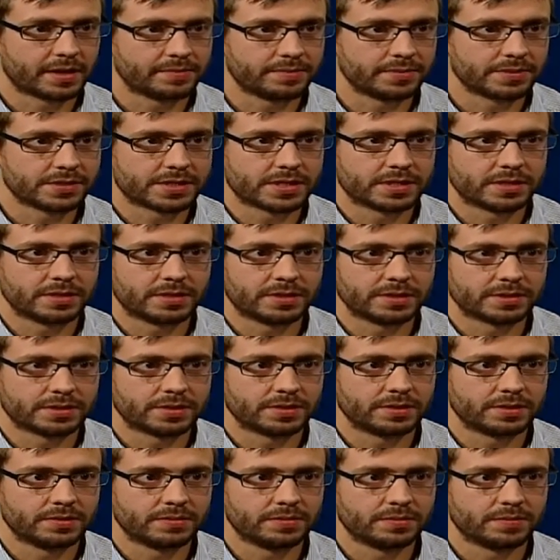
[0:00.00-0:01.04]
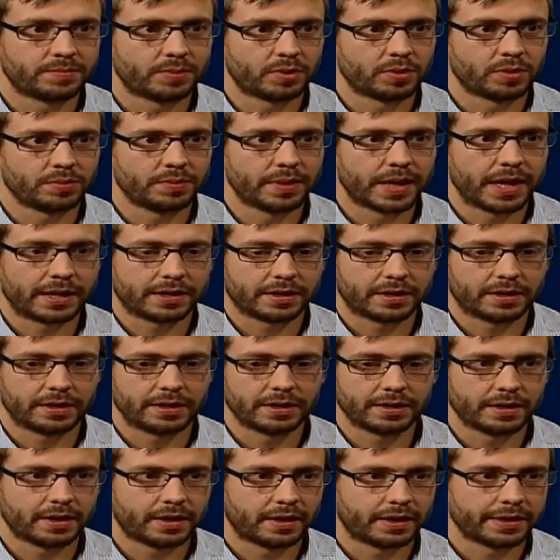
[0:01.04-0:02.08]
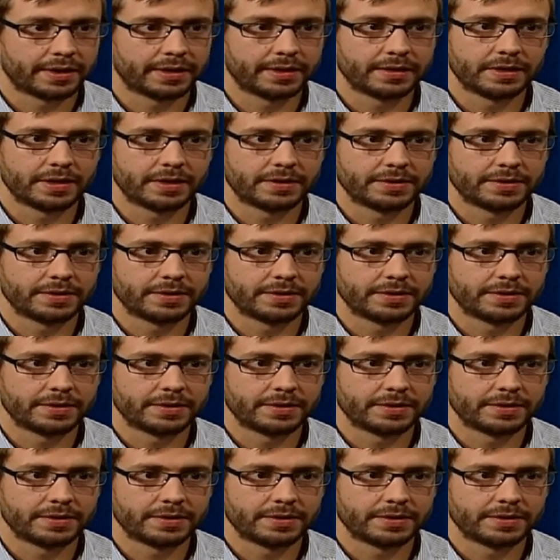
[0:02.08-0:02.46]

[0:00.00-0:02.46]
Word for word: asking him to, to pull back on